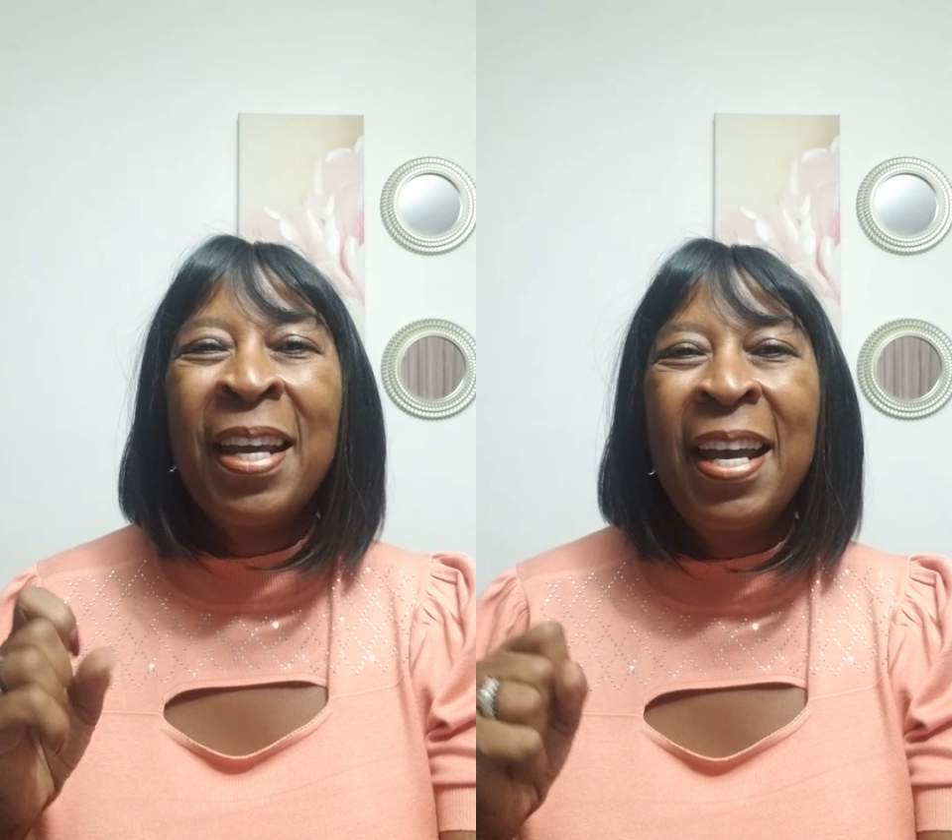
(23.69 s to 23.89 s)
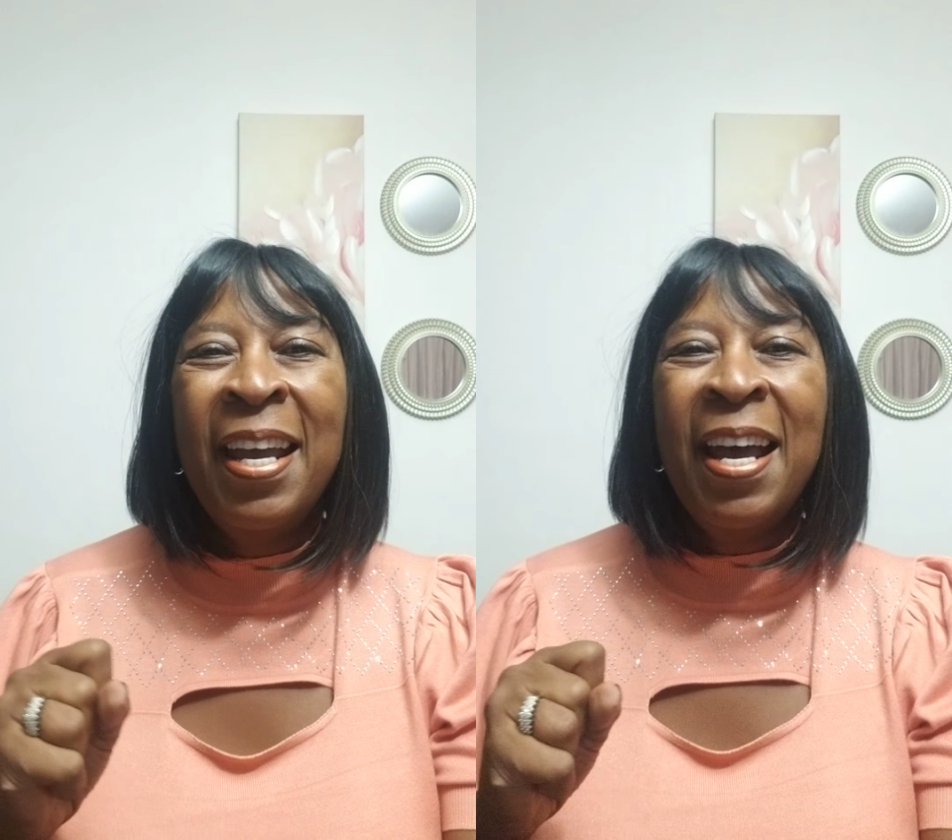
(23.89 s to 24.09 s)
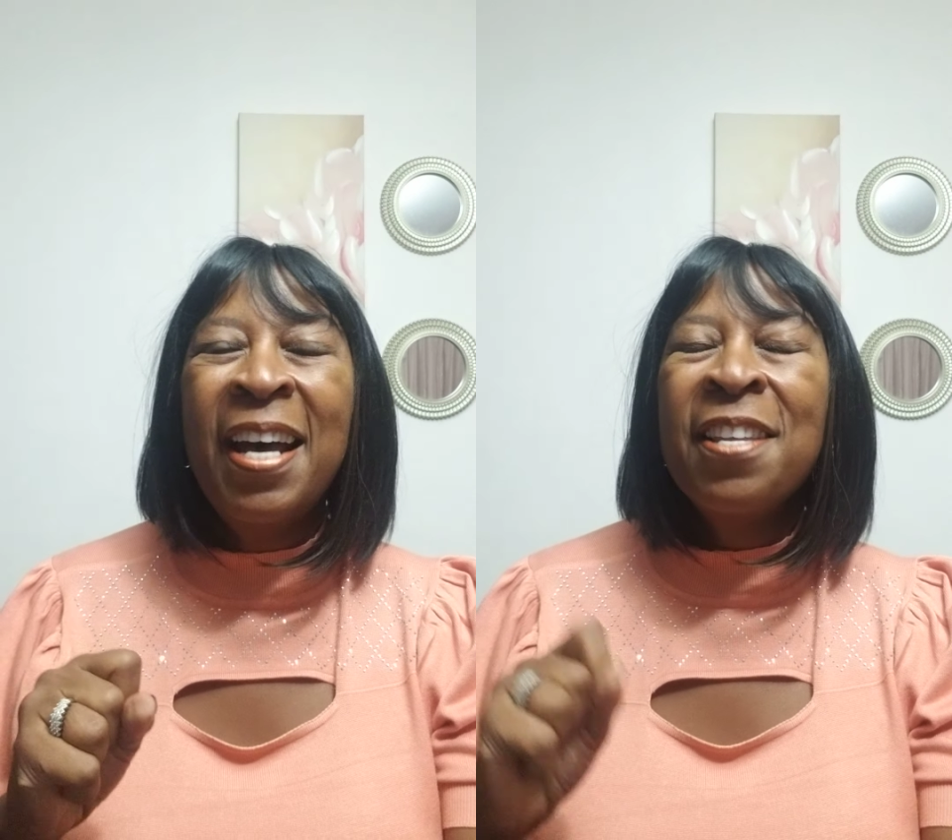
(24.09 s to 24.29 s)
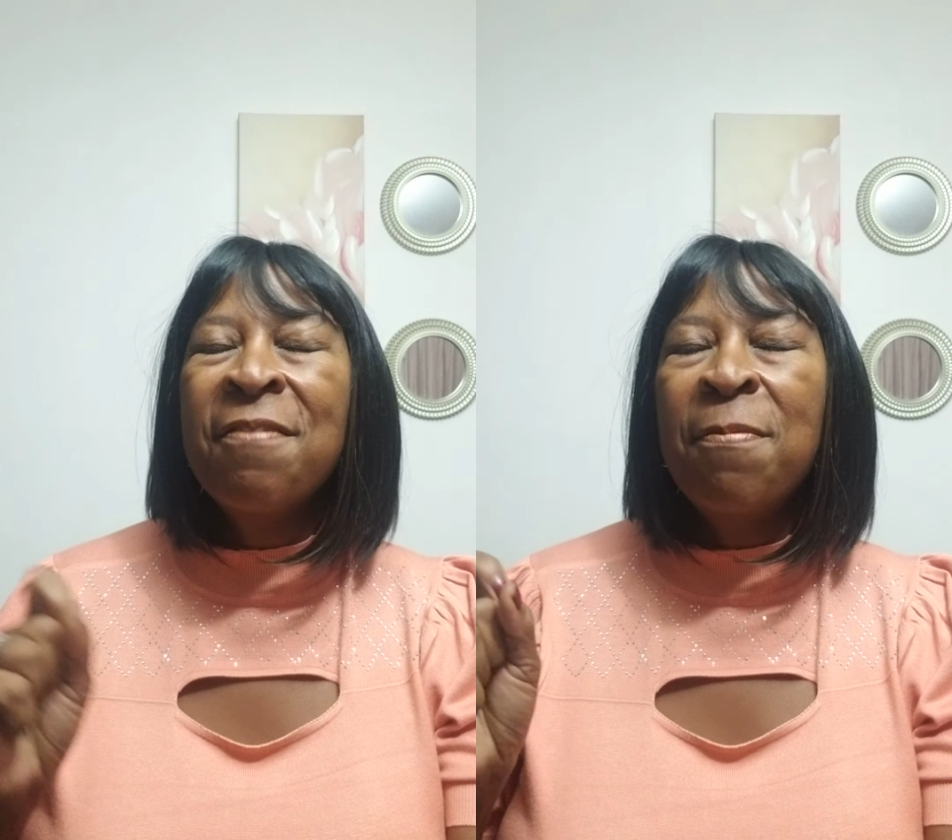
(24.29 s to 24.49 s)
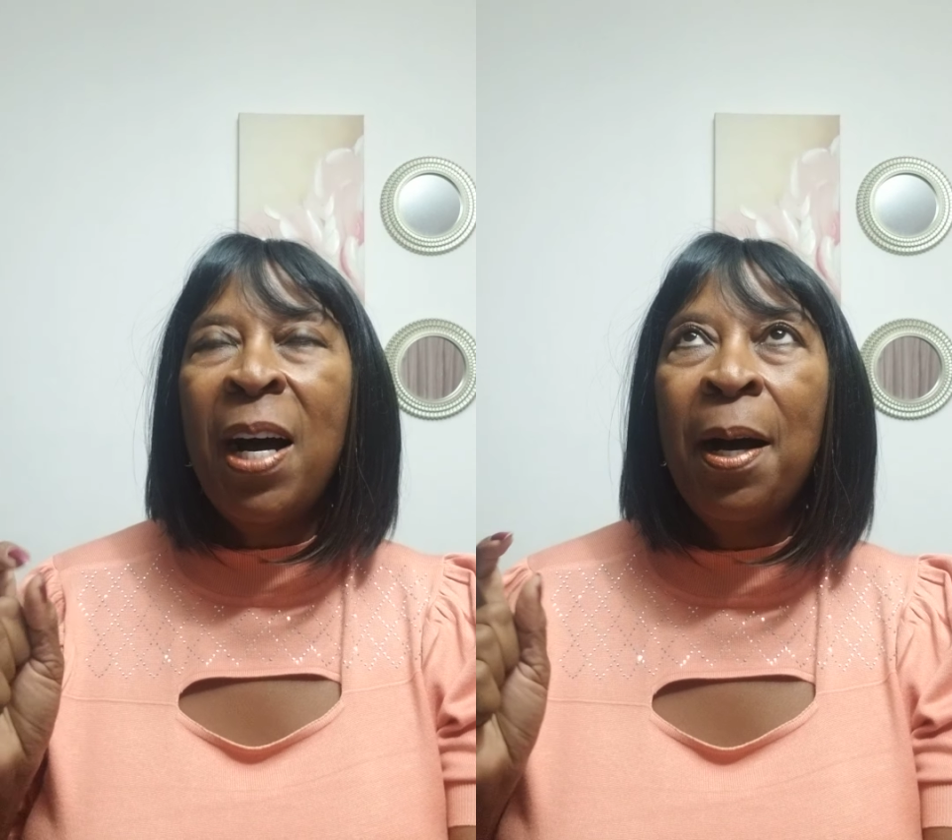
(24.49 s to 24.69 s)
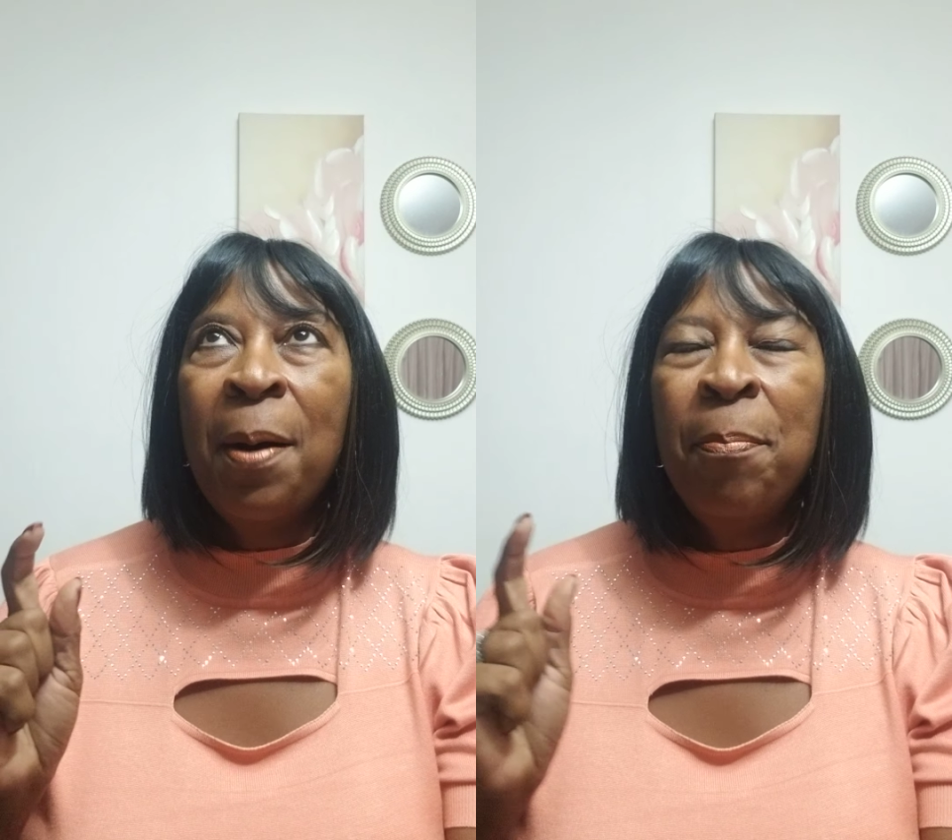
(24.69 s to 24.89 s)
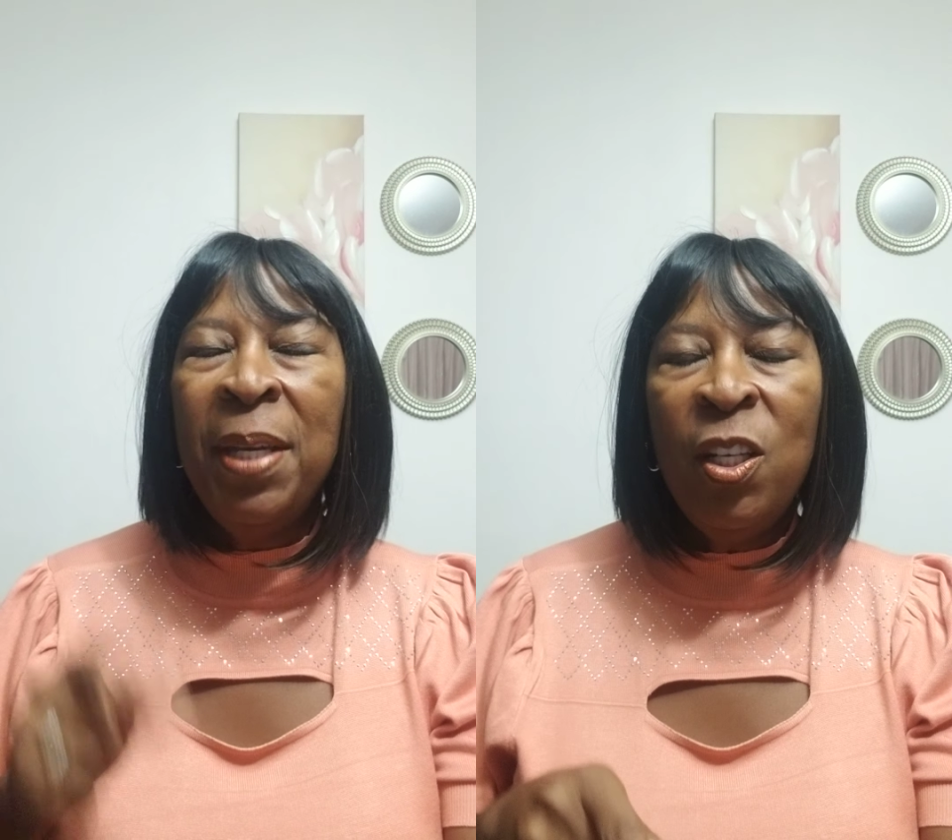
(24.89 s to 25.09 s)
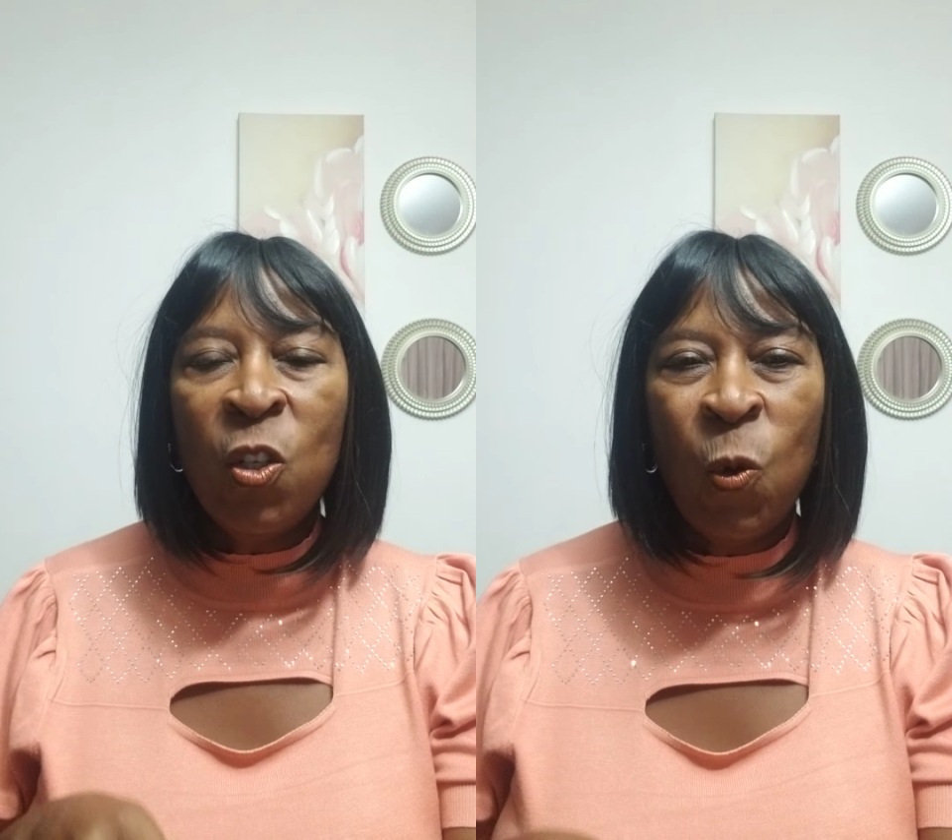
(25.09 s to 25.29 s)
It has um,
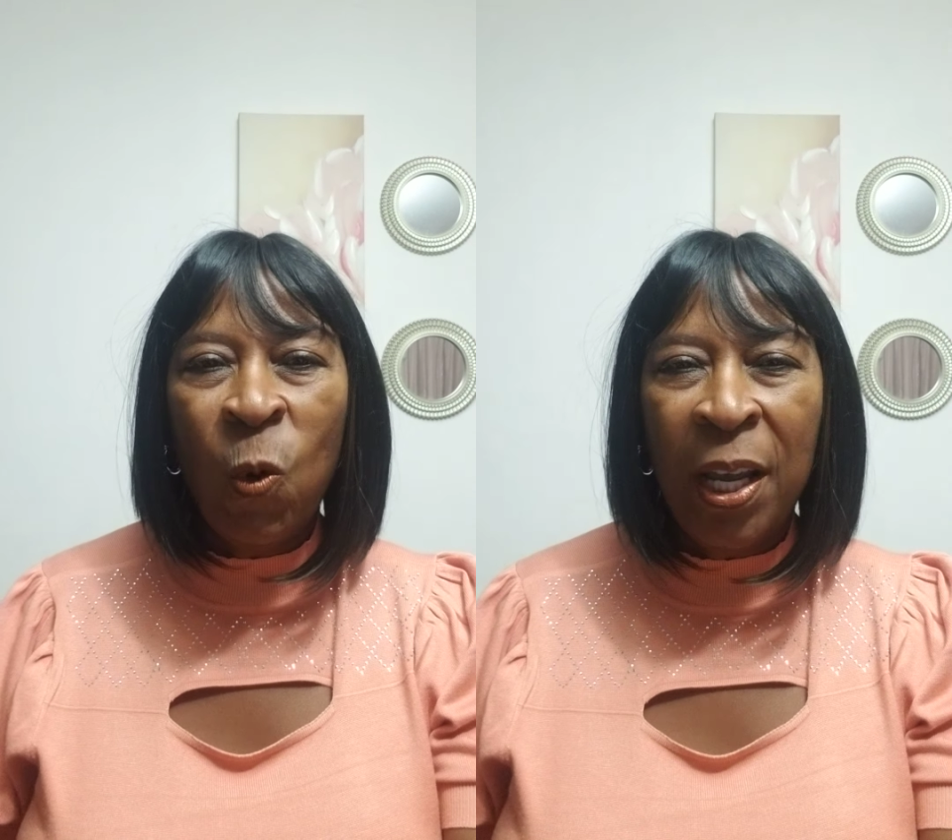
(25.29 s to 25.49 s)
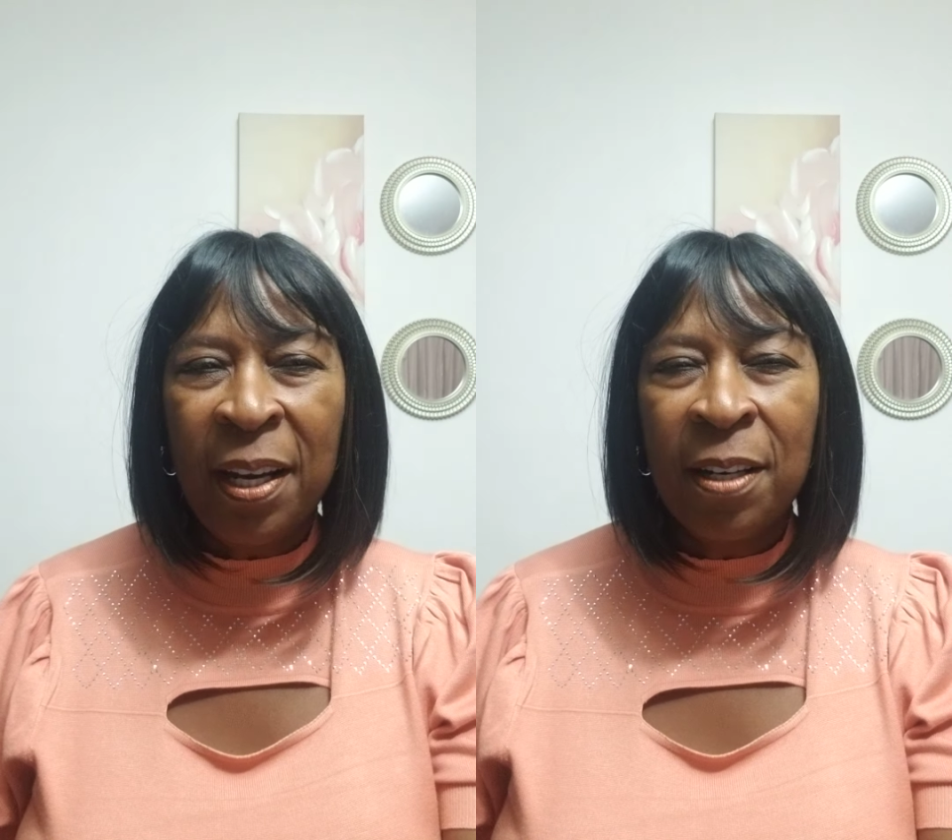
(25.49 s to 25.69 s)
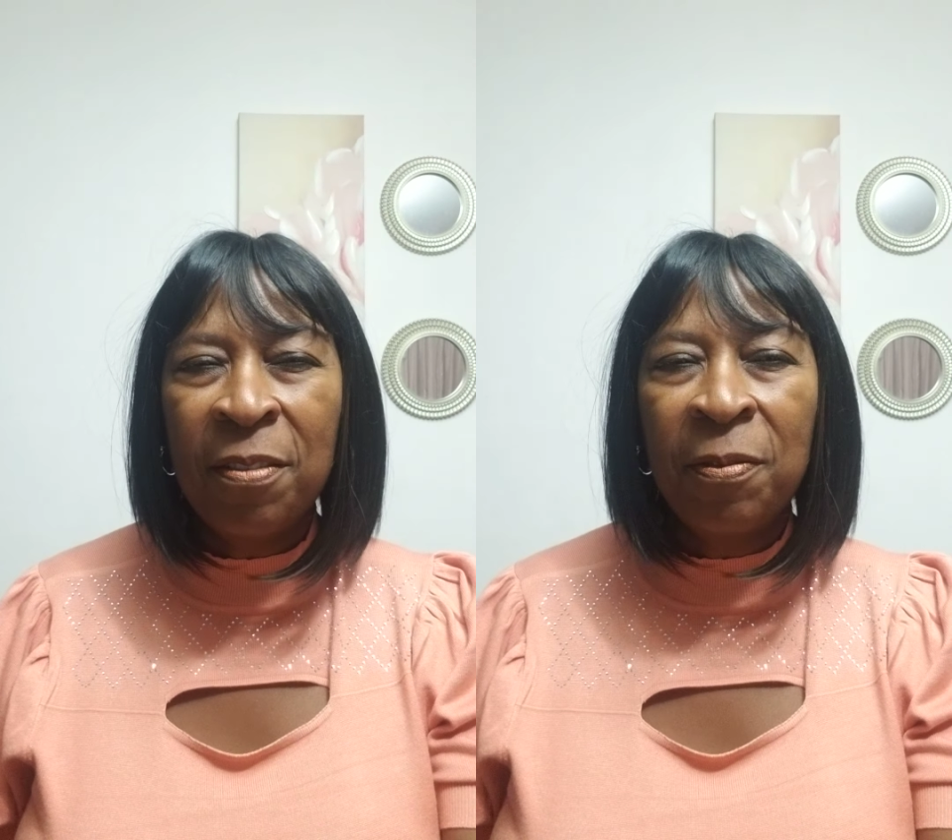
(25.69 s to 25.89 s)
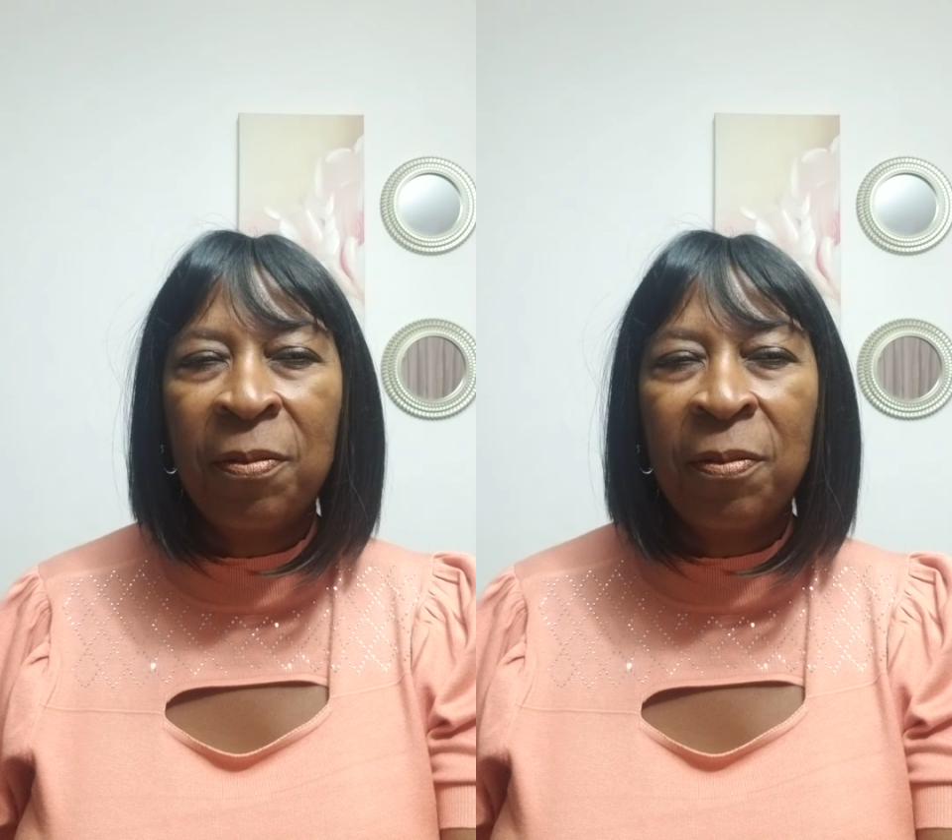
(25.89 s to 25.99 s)
B12,